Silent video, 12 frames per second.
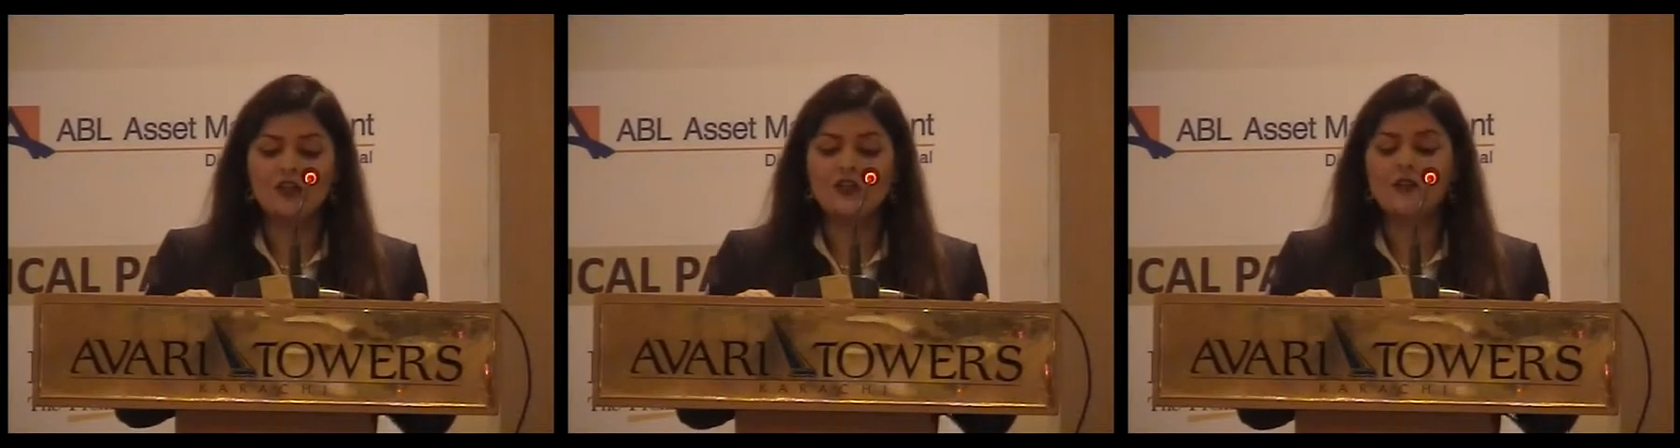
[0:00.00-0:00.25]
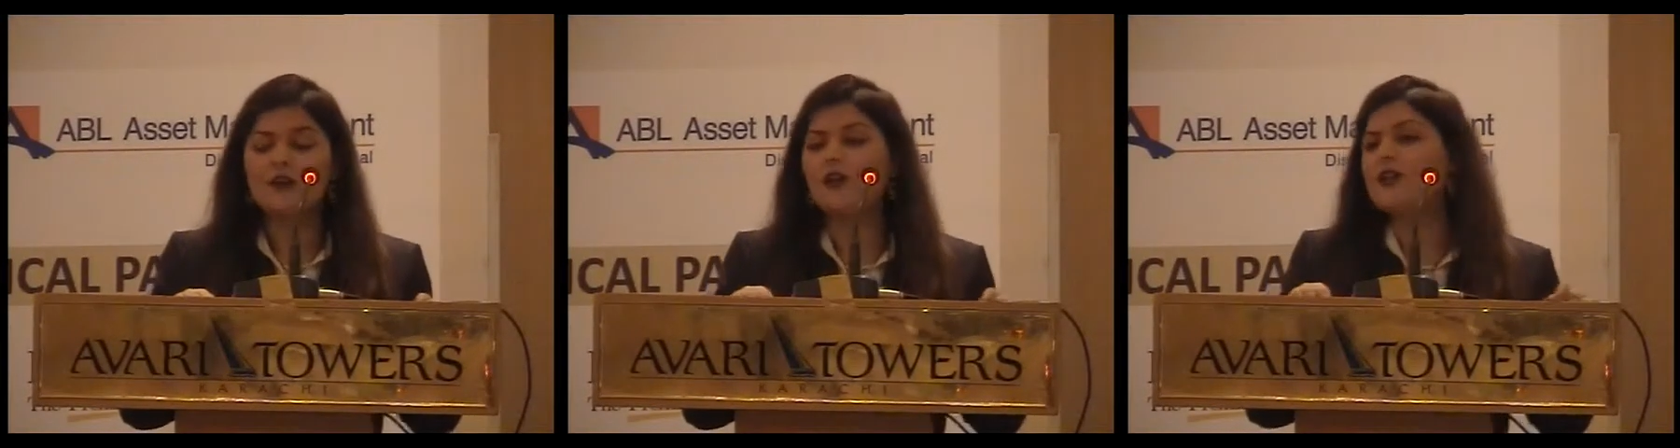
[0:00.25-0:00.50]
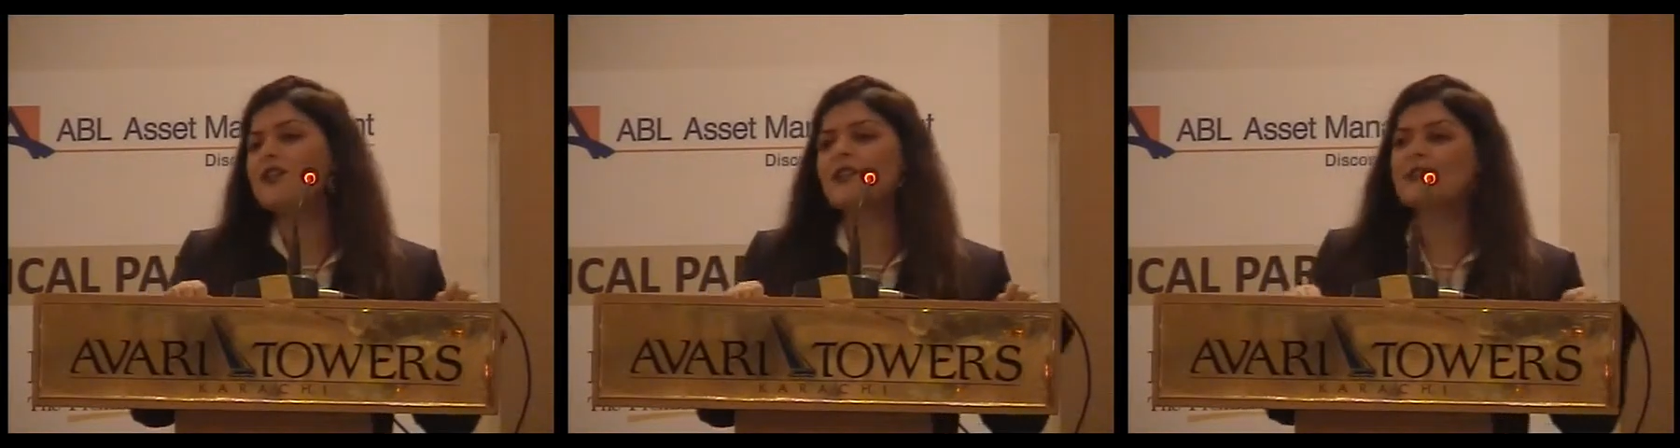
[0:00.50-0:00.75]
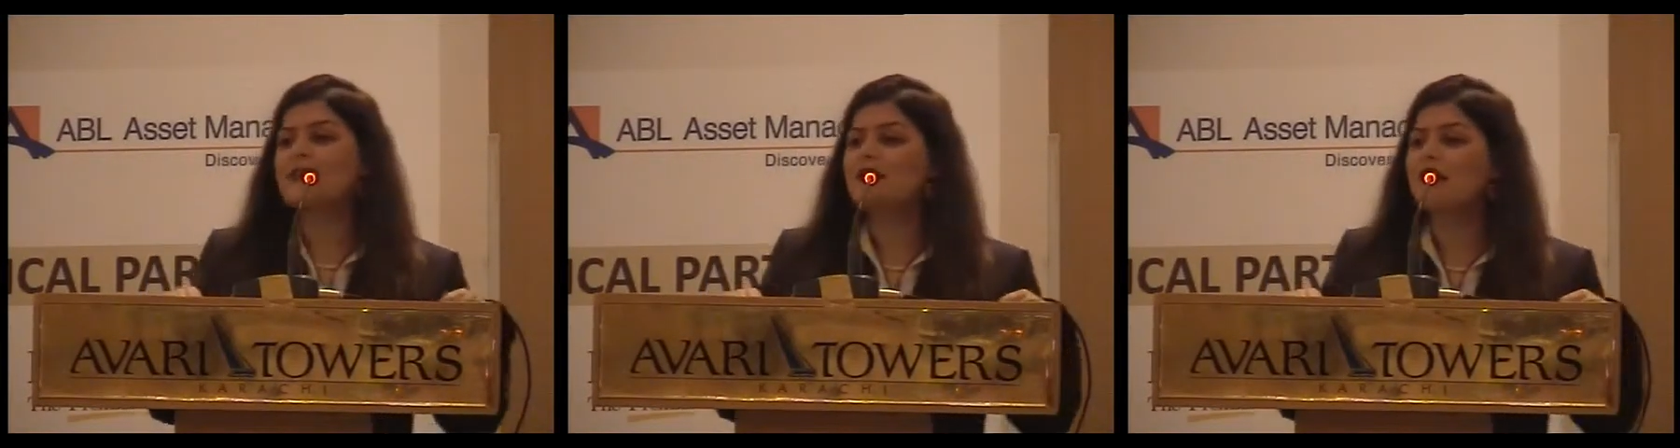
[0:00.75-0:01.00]
to launch
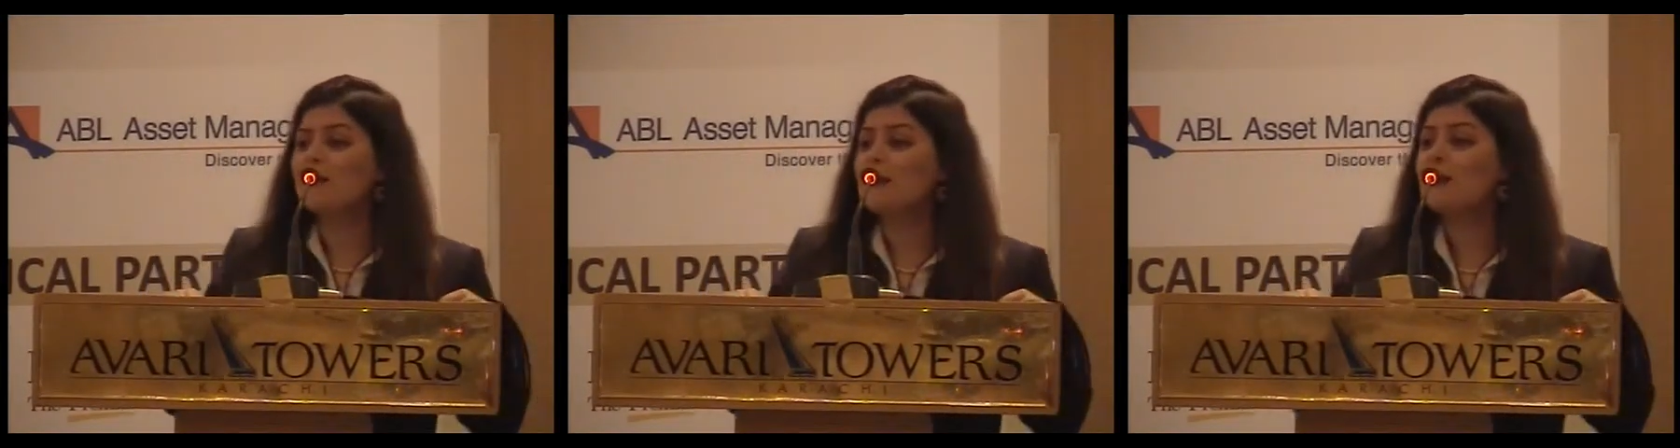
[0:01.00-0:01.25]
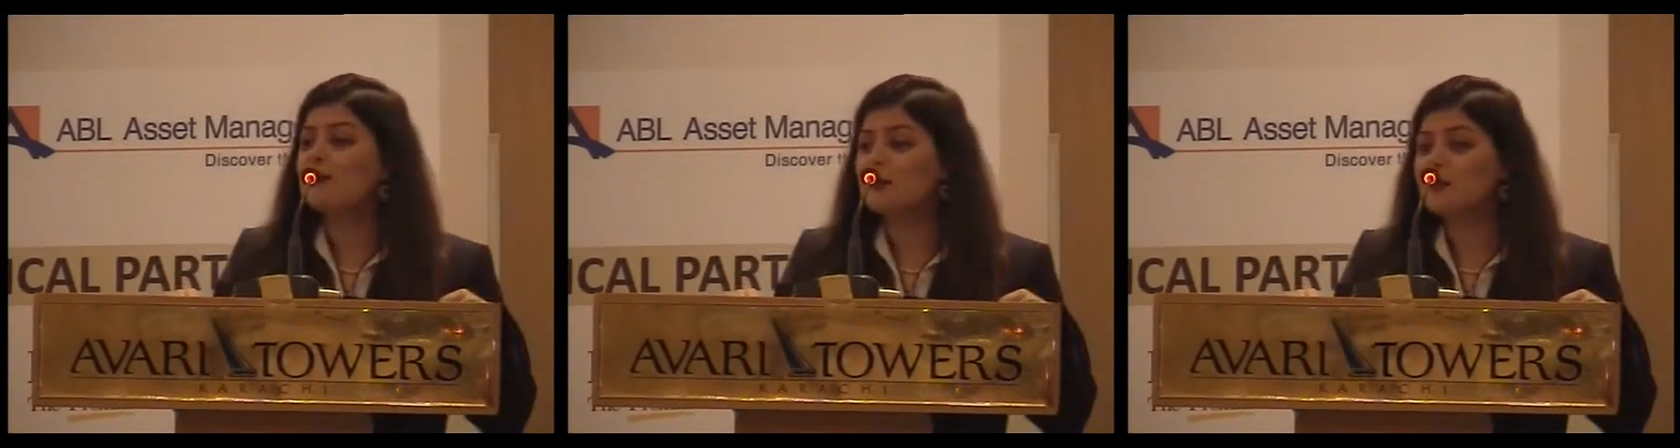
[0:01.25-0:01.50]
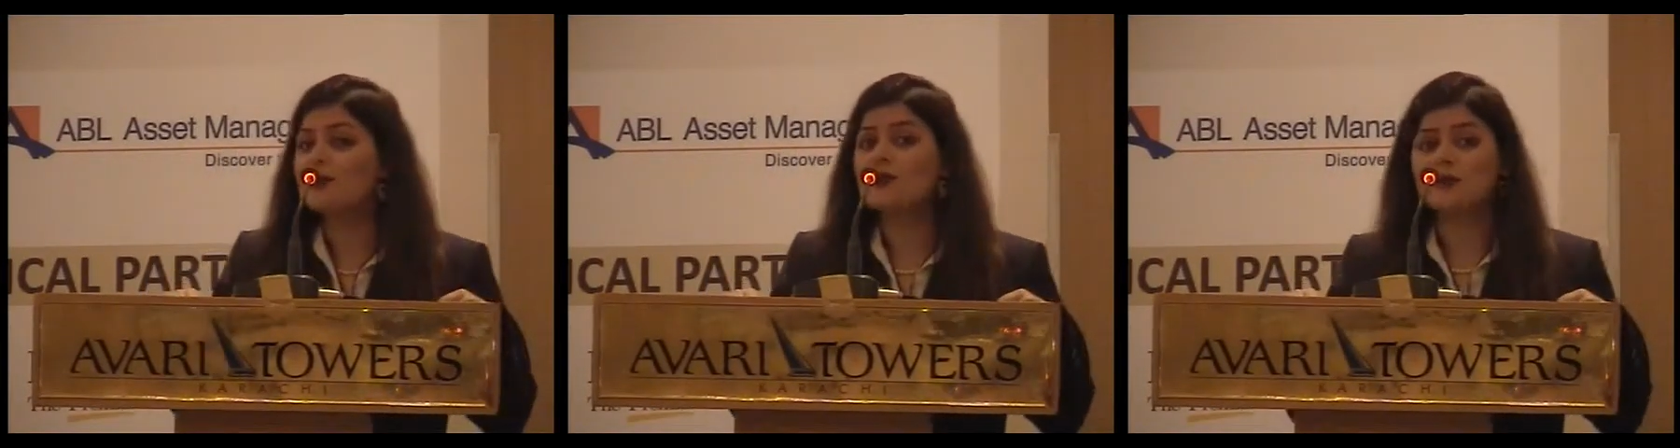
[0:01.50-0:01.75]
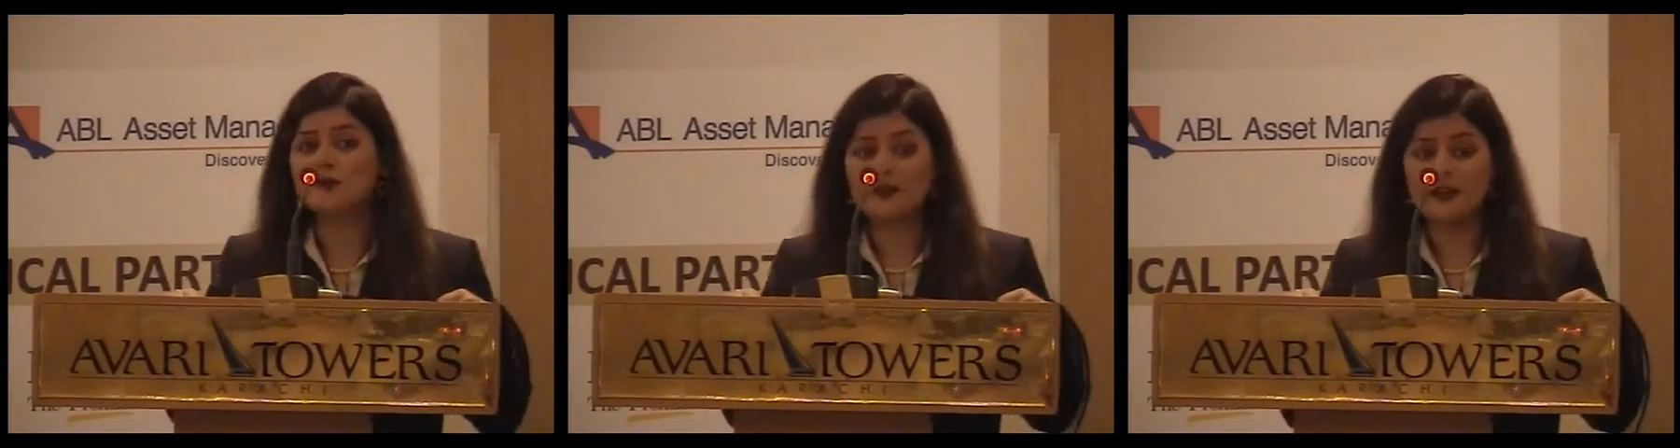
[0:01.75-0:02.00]
an Islamic
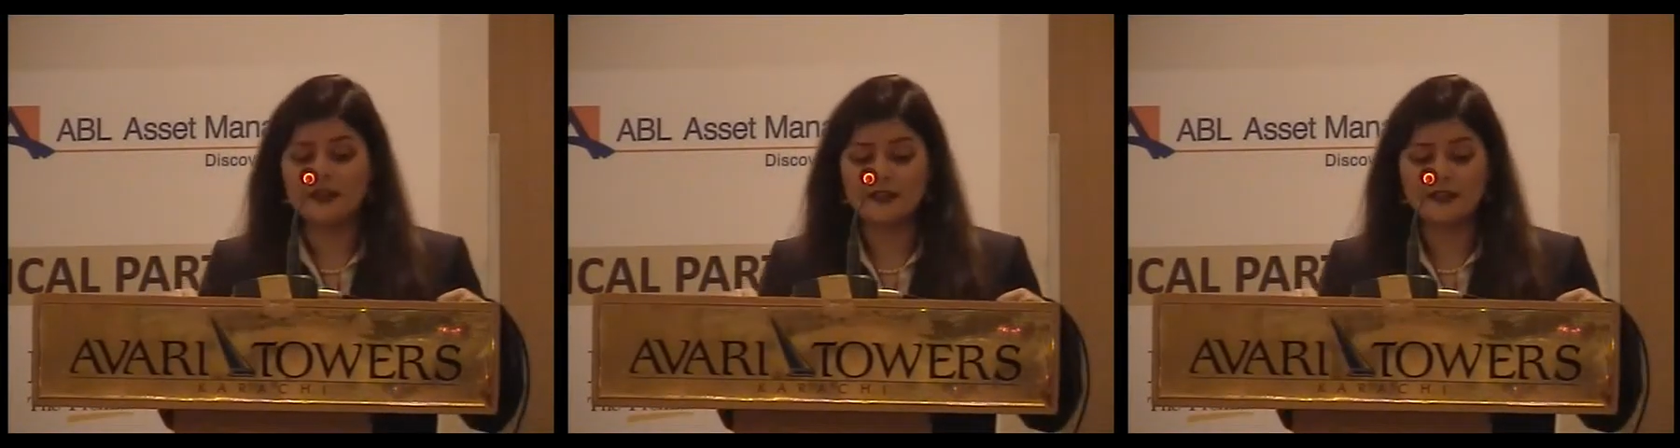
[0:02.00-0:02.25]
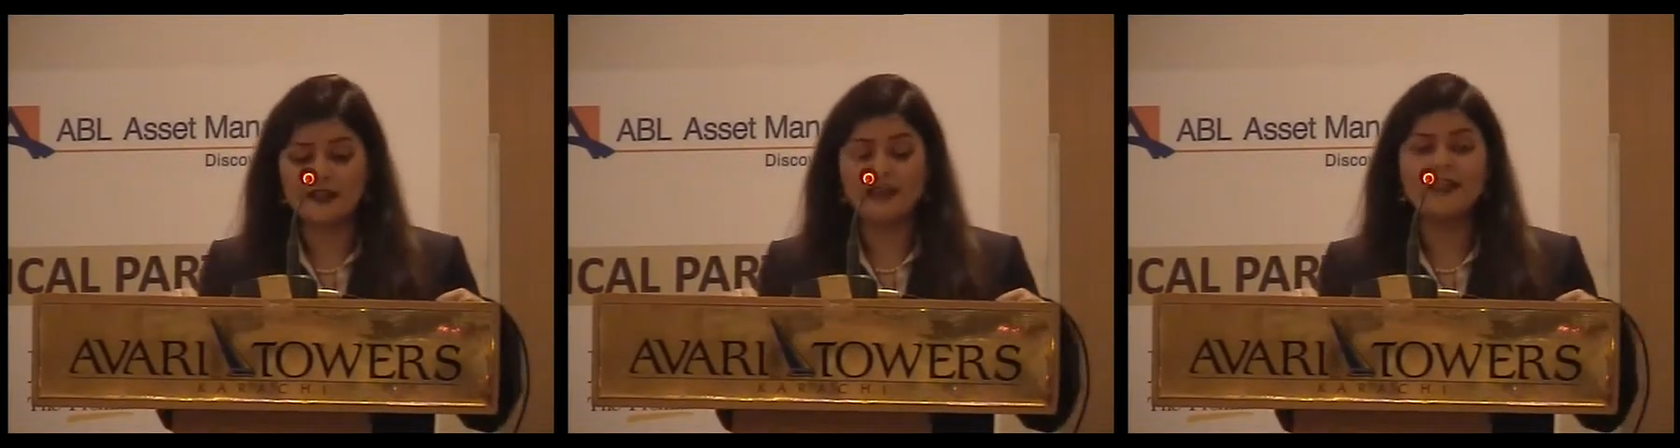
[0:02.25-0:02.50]
mutual fund